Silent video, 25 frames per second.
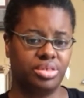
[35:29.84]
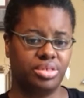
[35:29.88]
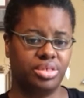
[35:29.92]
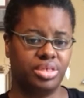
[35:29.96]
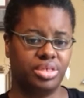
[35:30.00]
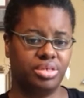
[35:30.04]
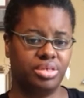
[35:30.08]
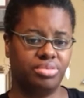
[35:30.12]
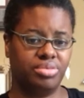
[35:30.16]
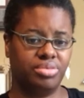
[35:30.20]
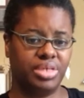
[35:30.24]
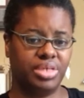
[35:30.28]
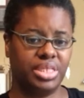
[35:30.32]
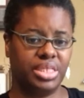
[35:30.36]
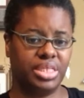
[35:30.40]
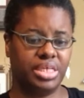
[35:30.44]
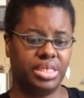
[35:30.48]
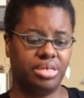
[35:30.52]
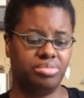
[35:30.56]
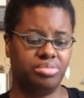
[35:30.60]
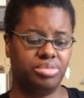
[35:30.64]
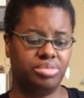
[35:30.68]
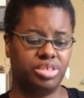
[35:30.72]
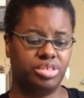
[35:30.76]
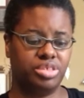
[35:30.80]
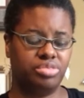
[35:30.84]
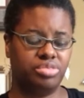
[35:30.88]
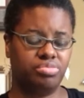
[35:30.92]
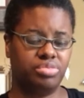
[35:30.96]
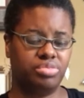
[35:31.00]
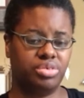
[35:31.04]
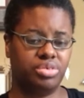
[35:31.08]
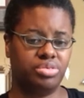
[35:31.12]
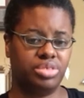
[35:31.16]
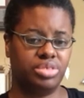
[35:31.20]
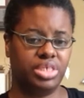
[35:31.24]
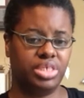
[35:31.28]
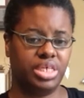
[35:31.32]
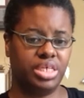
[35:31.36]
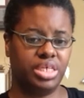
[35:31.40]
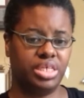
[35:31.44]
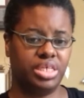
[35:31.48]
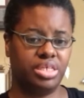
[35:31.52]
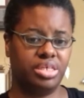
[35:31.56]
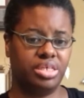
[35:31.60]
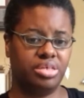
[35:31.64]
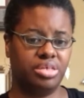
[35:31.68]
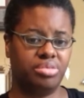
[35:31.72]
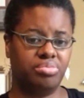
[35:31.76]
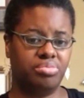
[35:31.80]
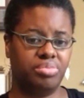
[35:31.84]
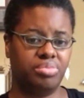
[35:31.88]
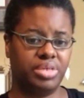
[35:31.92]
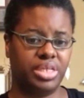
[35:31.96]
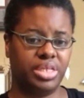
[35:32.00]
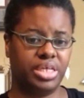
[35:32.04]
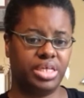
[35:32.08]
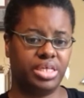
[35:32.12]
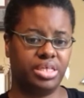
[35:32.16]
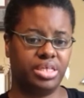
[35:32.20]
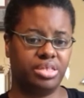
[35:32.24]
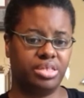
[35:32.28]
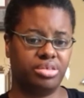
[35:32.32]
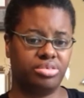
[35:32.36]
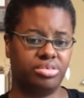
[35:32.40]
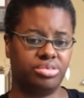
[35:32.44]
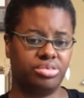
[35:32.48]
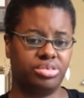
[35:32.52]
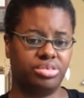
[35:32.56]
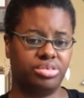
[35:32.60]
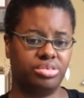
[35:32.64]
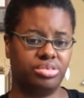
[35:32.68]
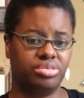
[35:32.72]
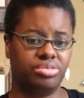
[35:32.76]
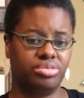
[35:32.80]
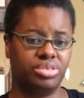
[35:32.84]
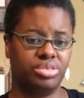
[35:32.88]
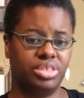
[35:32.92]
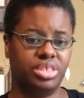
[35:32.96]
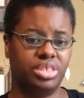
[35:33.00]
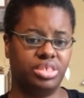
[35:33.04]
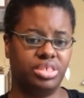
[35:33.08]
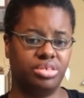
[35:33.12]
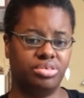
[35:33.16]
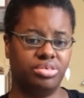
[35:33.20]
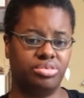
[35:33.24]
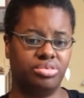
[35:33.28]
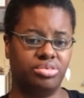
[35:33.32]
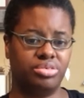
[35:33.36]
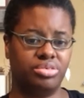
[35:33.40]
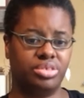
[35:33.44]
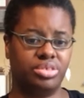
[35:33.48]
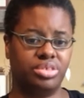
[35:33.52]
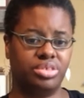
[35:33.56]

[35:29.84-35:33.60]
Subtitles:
And right now I'm just rotating, but I can also tilt